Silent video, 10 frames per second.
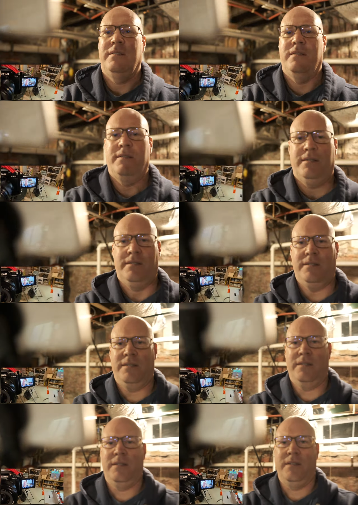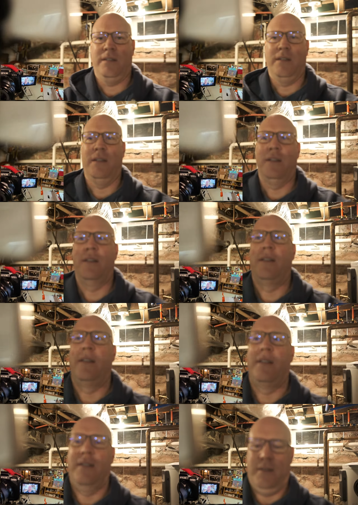
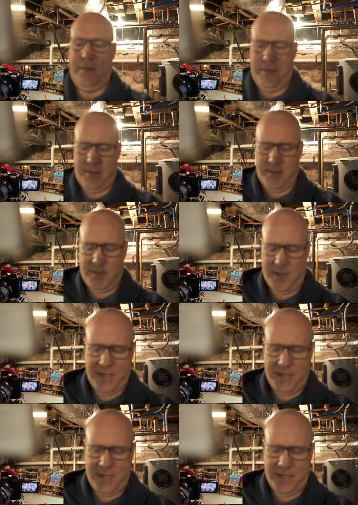Nobody speaks.